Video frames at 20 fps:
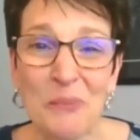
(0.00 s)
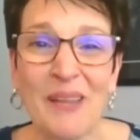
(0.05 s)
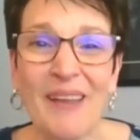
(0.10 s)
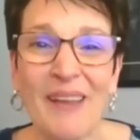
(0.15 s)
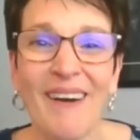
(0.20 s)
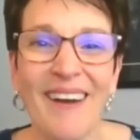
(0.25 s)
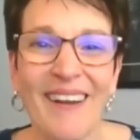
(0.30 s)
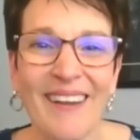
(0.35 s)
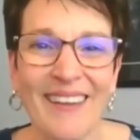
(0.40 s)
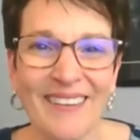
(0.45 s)

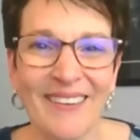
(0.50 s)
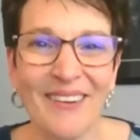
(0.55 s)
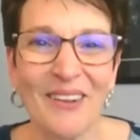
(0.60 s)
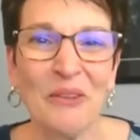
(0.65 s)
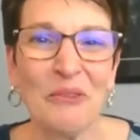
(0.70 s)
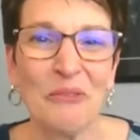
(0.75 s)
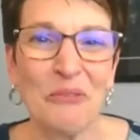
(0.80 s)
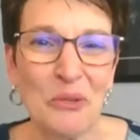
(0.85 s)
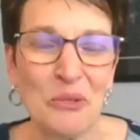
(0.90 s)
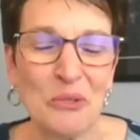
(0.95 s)
BI and
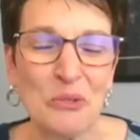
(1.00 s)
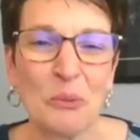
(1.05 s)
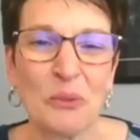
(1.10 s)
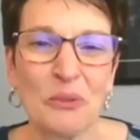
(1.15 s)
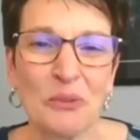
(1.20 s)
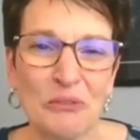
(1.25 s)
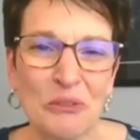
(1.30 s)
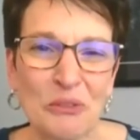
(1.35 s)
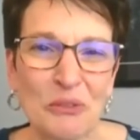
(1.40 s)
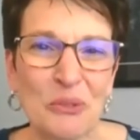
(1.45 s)
all of those
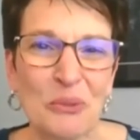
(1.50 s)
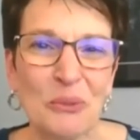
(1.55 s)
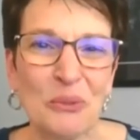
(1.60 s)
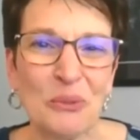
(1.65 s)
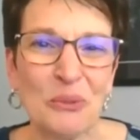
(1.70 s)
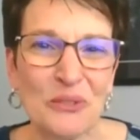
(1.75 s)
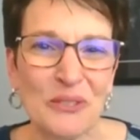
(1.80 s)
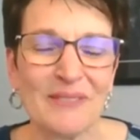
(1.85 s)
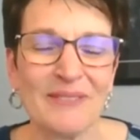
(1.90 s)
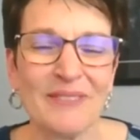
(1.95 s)
wonderful
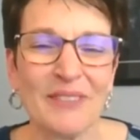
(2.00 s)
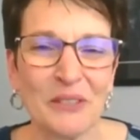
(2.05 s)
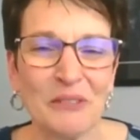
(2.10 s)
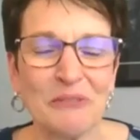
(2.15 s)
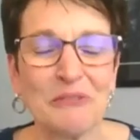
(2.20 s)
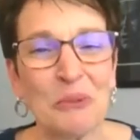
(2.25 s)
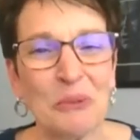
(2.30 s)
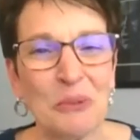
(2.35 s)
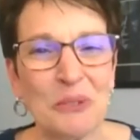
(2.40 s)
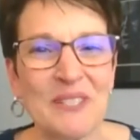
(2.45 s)
tools.
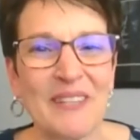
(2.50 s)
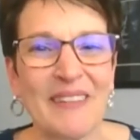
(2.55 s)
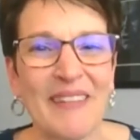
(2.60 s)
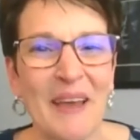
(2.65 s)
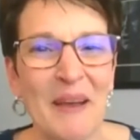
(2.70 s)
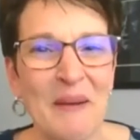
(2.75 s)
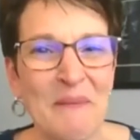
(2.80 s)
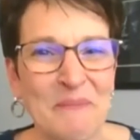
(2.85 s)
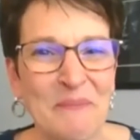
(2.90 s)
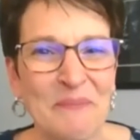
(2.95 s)
Looking forward to
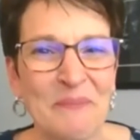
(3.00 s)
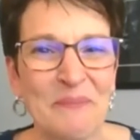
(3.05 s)
that.